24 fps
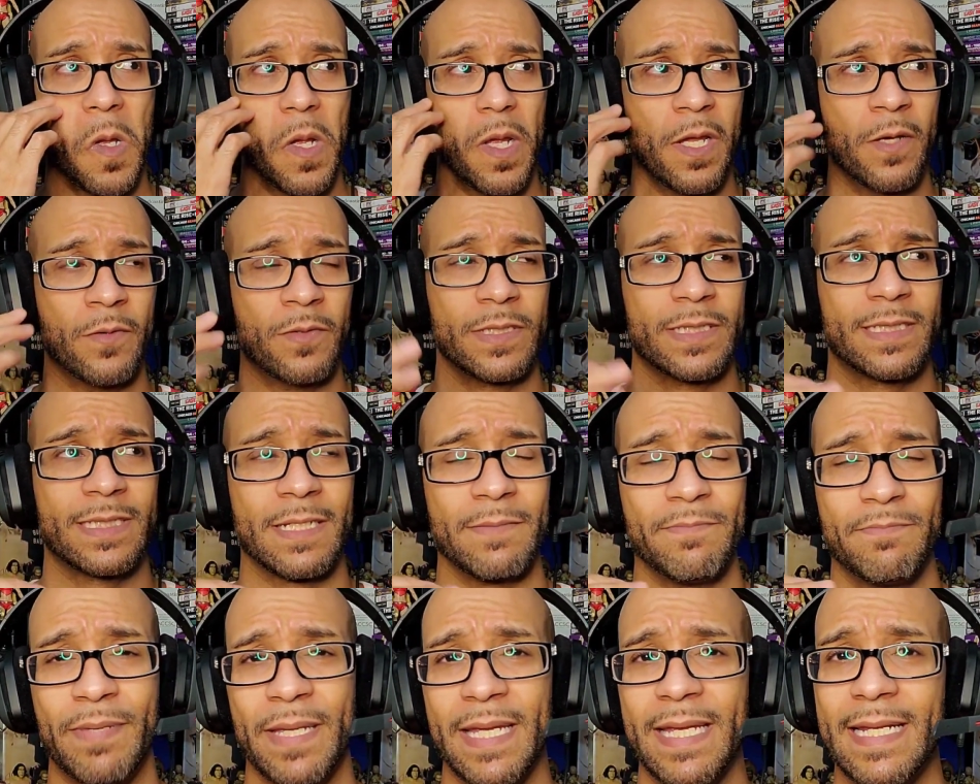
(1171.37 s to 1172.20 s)
it was
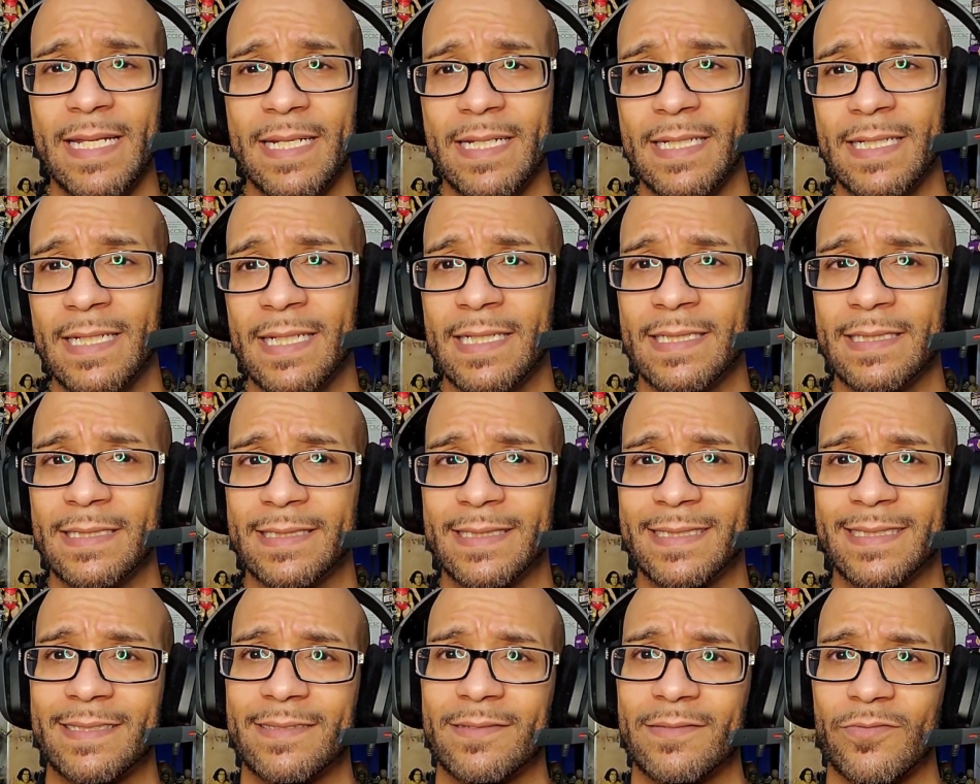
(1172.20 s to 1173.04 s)
competing
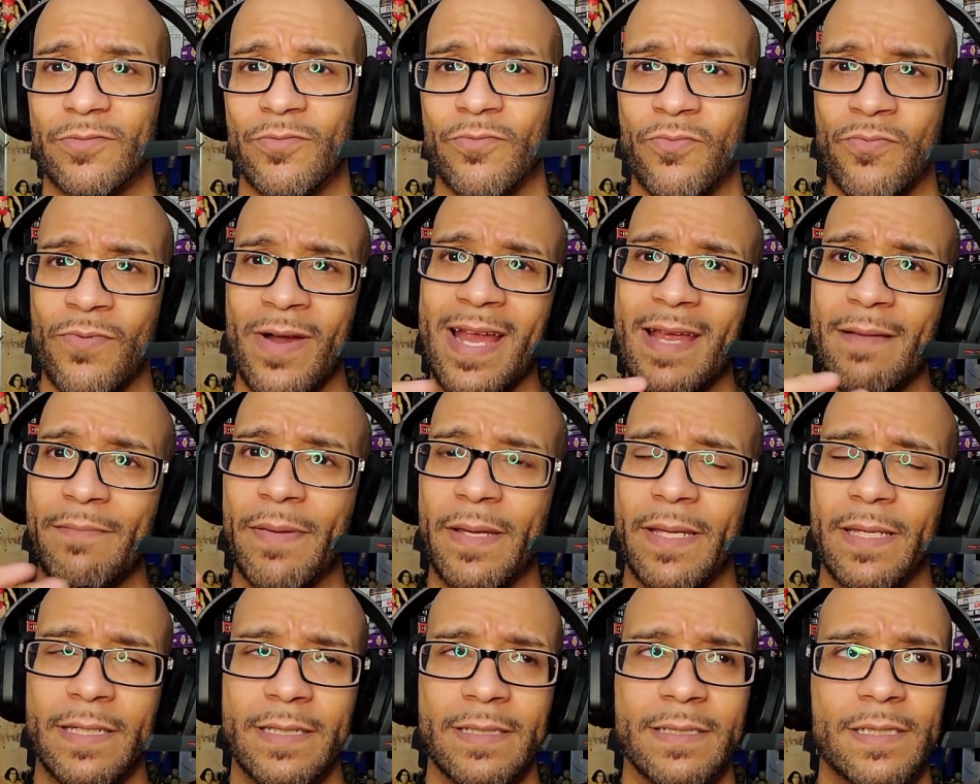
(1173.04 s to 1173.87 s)
against
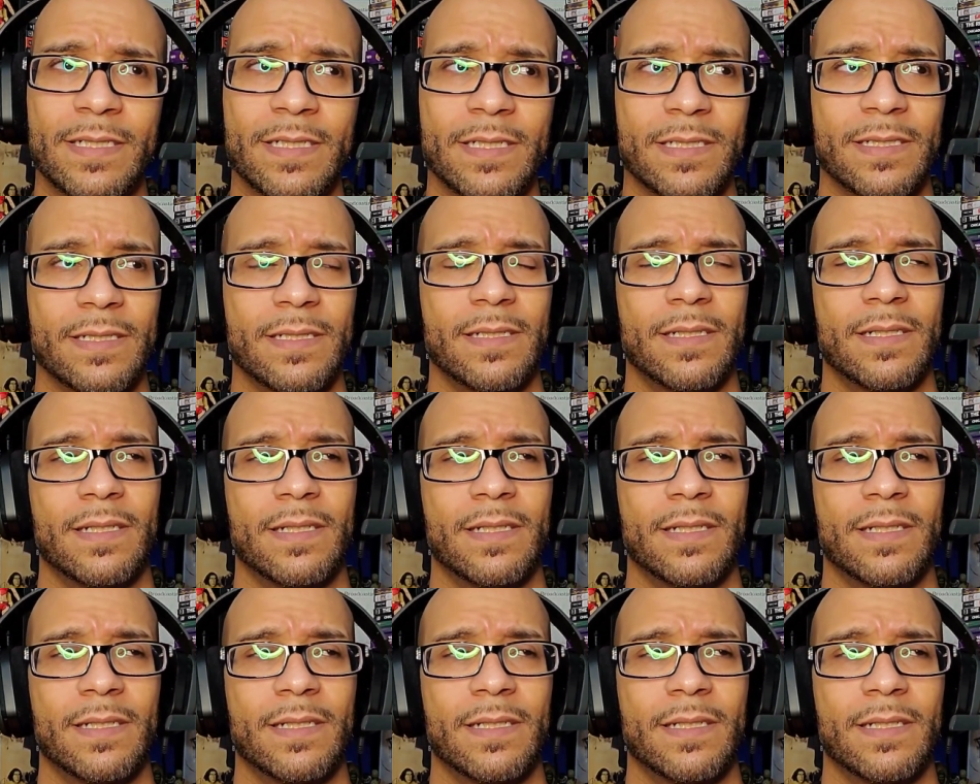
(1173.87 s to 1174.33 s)
Rampage,